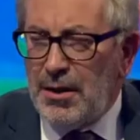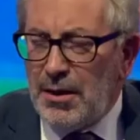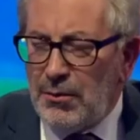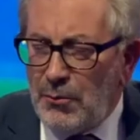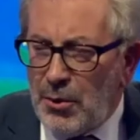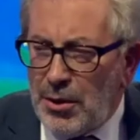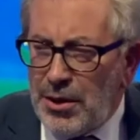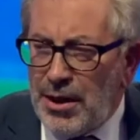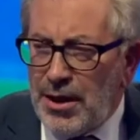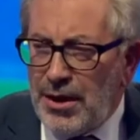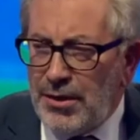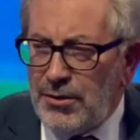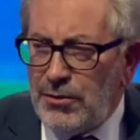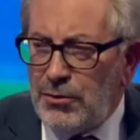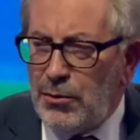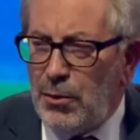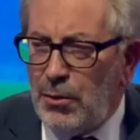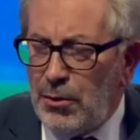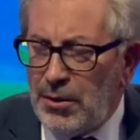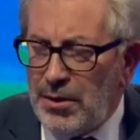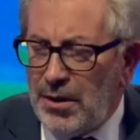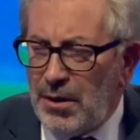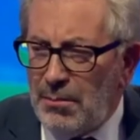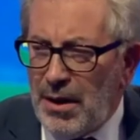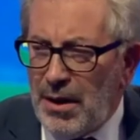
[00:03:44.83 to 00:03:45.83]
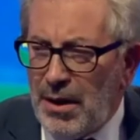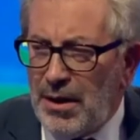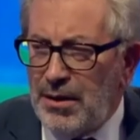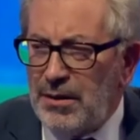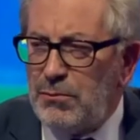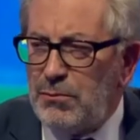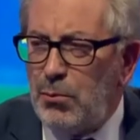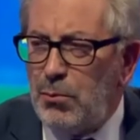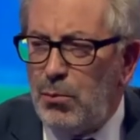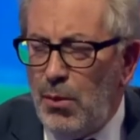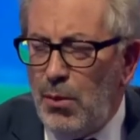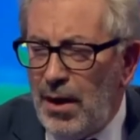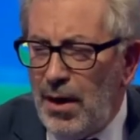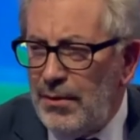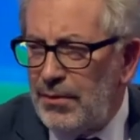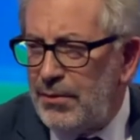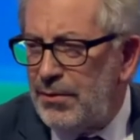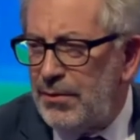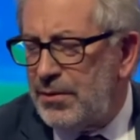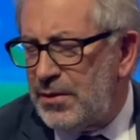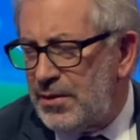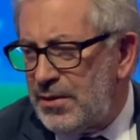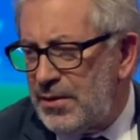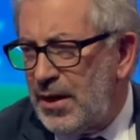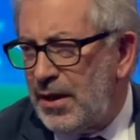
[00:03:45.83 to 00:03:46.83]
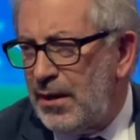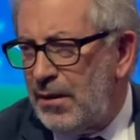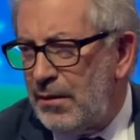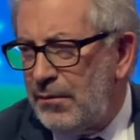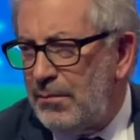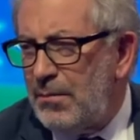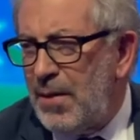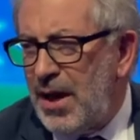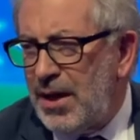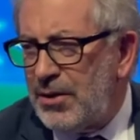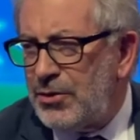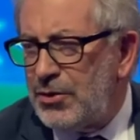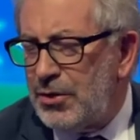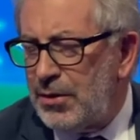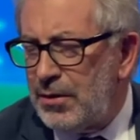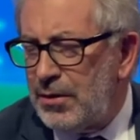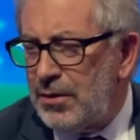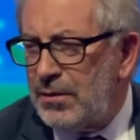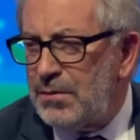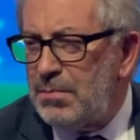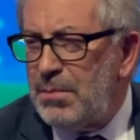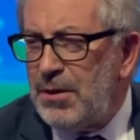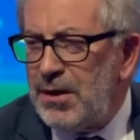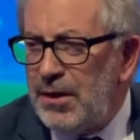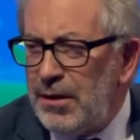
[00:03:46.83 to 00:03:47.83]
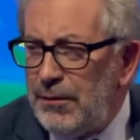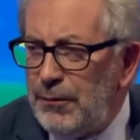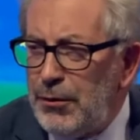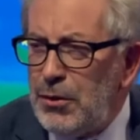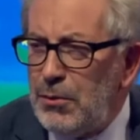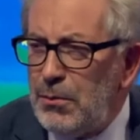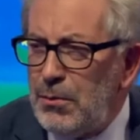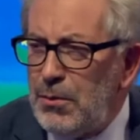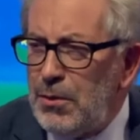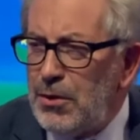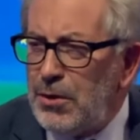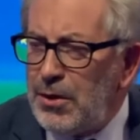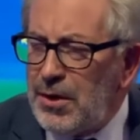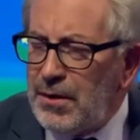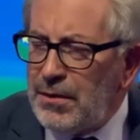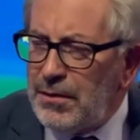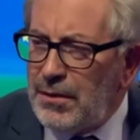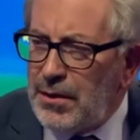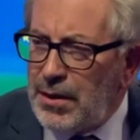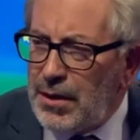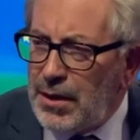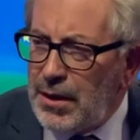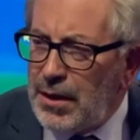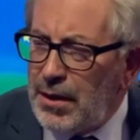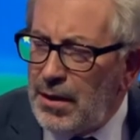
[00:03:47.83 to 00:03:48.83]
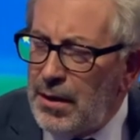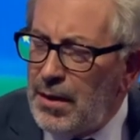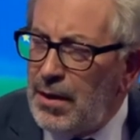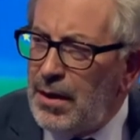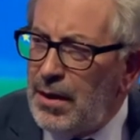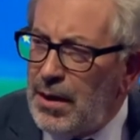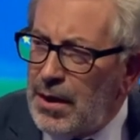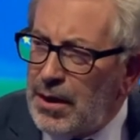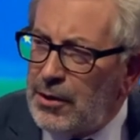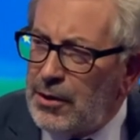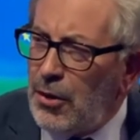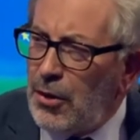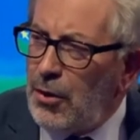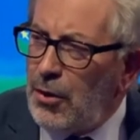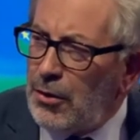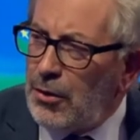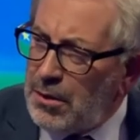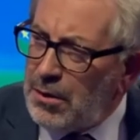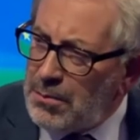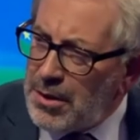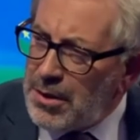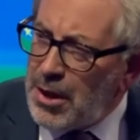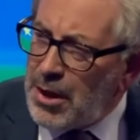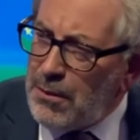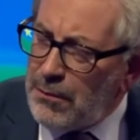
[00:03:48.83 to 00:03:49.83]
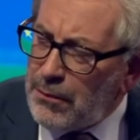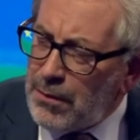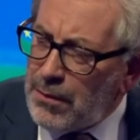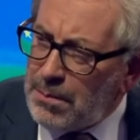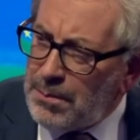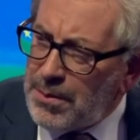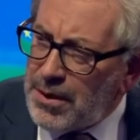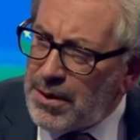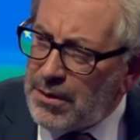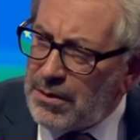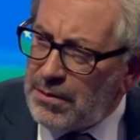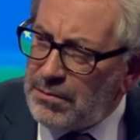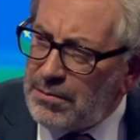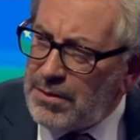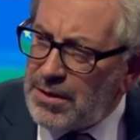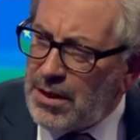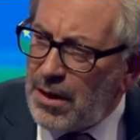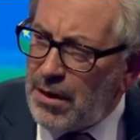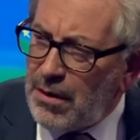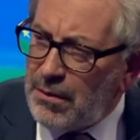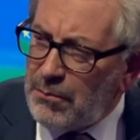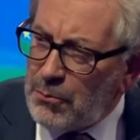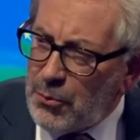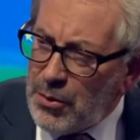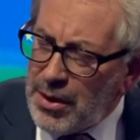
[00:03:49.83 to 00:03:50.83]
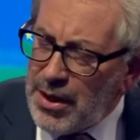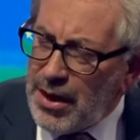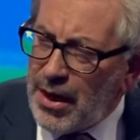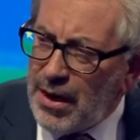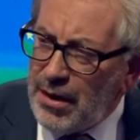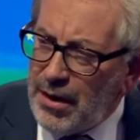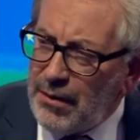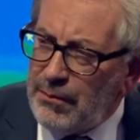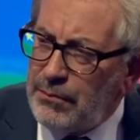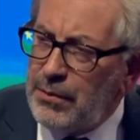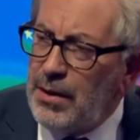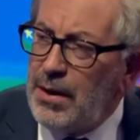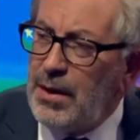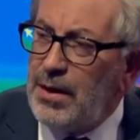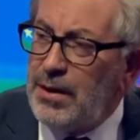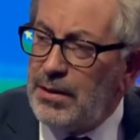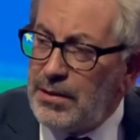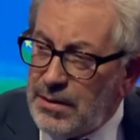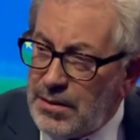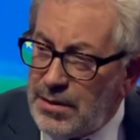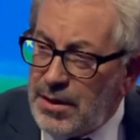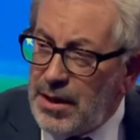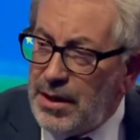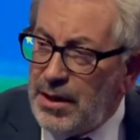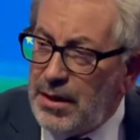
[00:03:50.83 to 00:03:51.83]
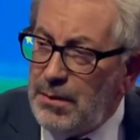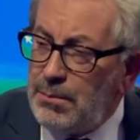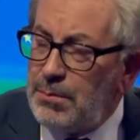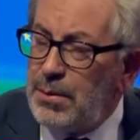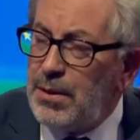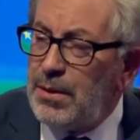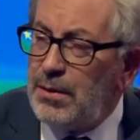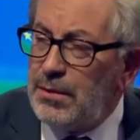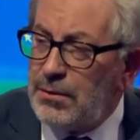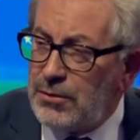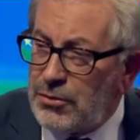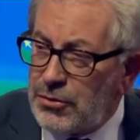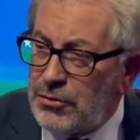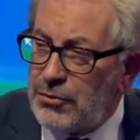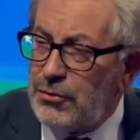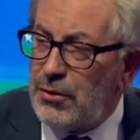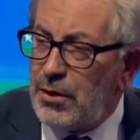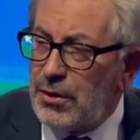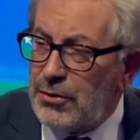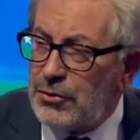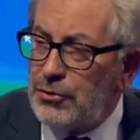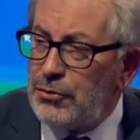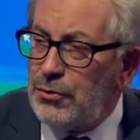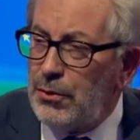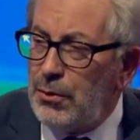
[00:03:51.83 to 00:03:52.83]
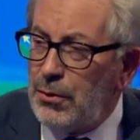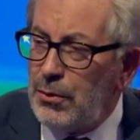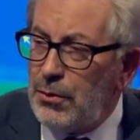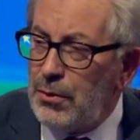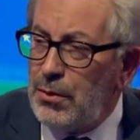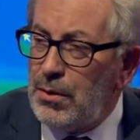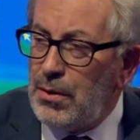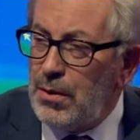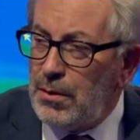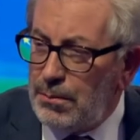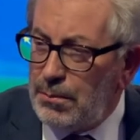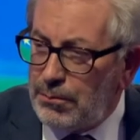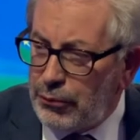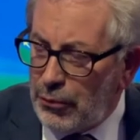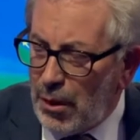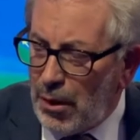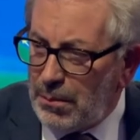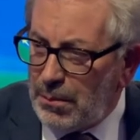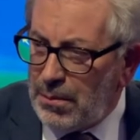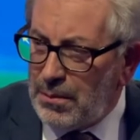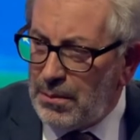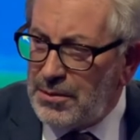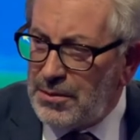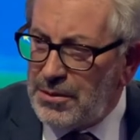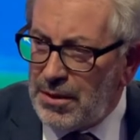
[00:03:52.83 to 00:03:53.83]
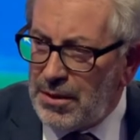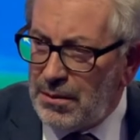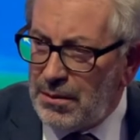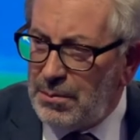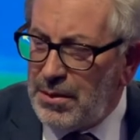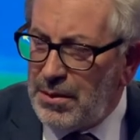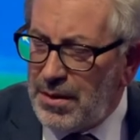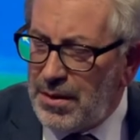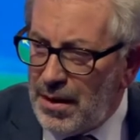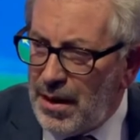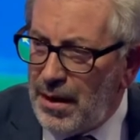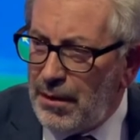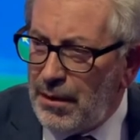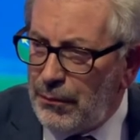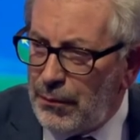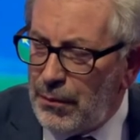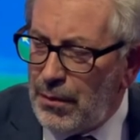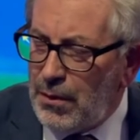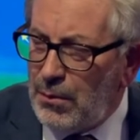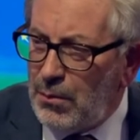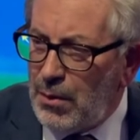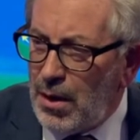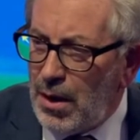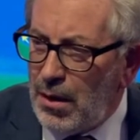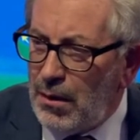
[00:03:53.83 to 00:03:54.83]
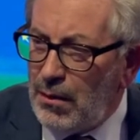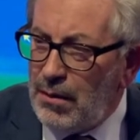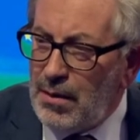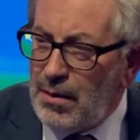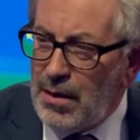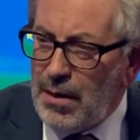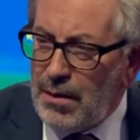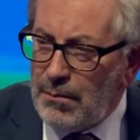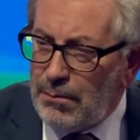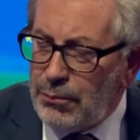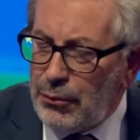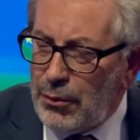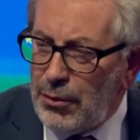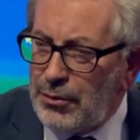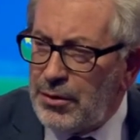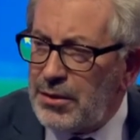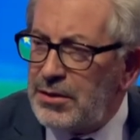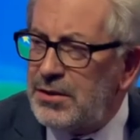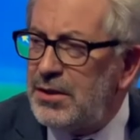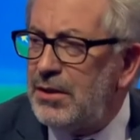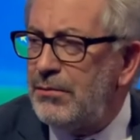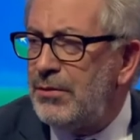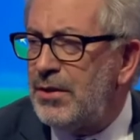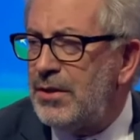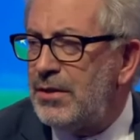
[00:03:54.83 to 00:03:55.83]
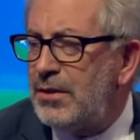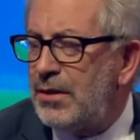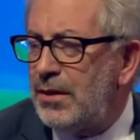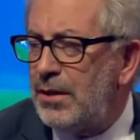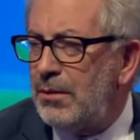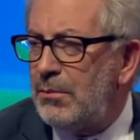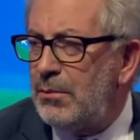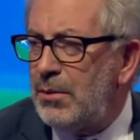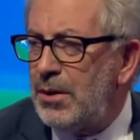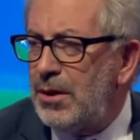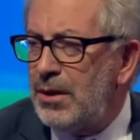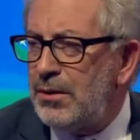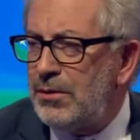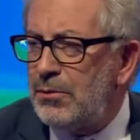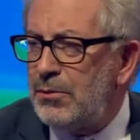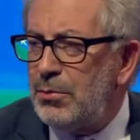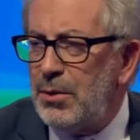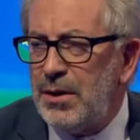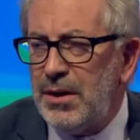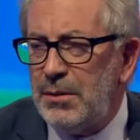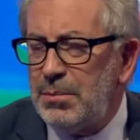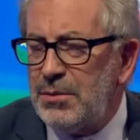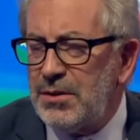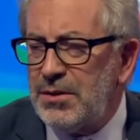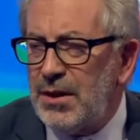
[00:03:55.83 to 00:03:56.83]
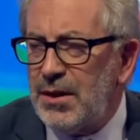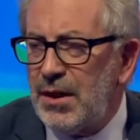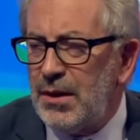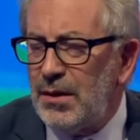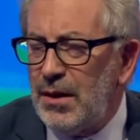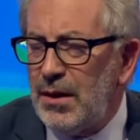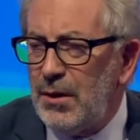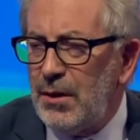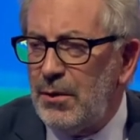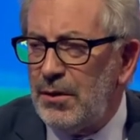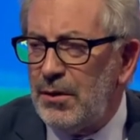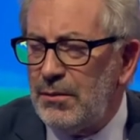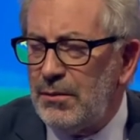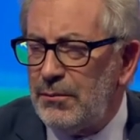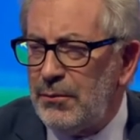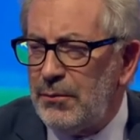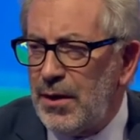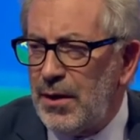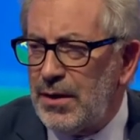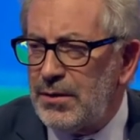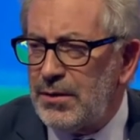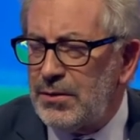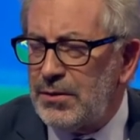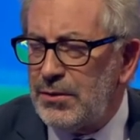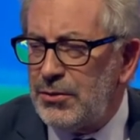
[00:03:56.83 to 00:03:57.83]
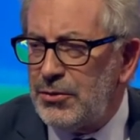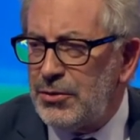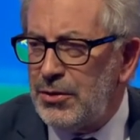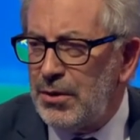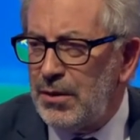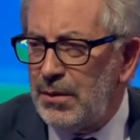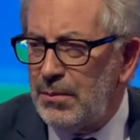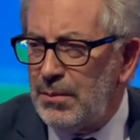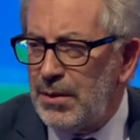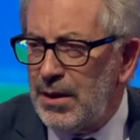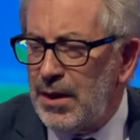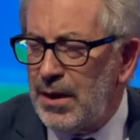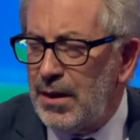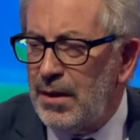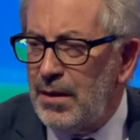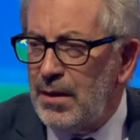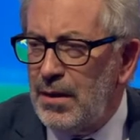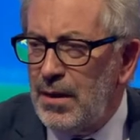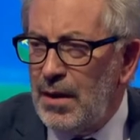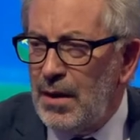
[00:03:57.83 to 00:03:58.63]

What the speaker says: think what he's talking about is one set of measures, but if you look at the economy over a period of time, we have deep structural problems that have been there for a while. Productivity, we're 20% lower than France and Germany.